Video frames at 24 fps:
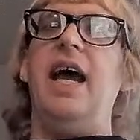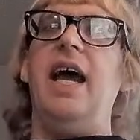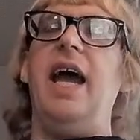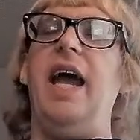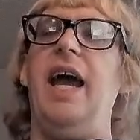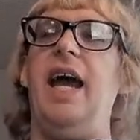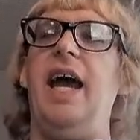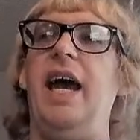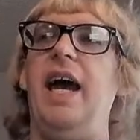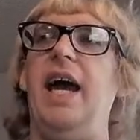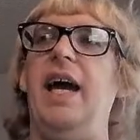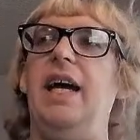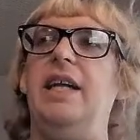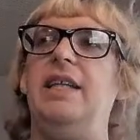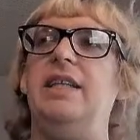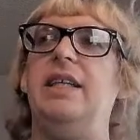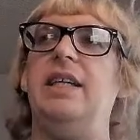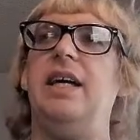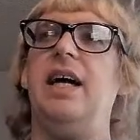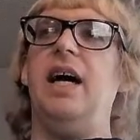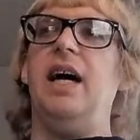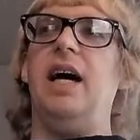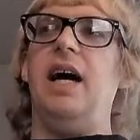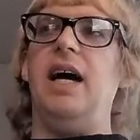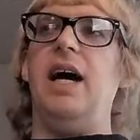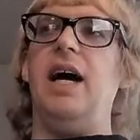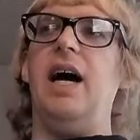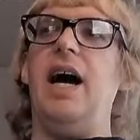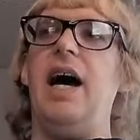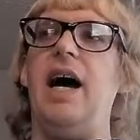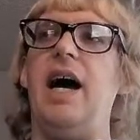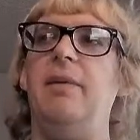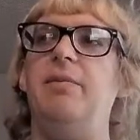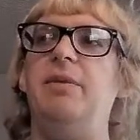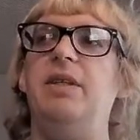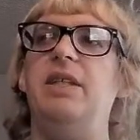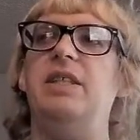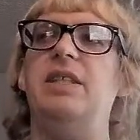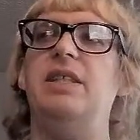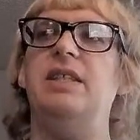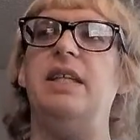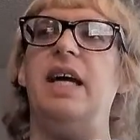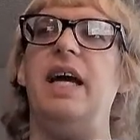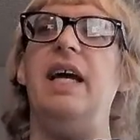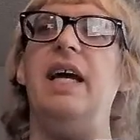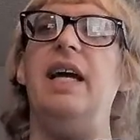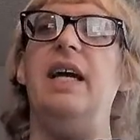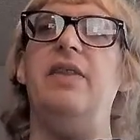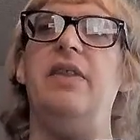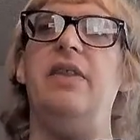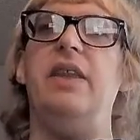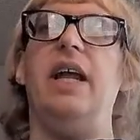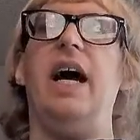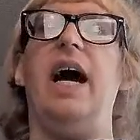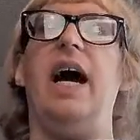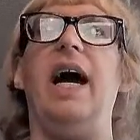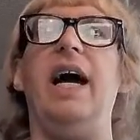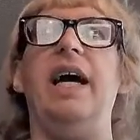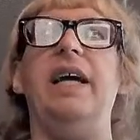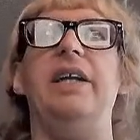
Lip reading: And I'm just saying that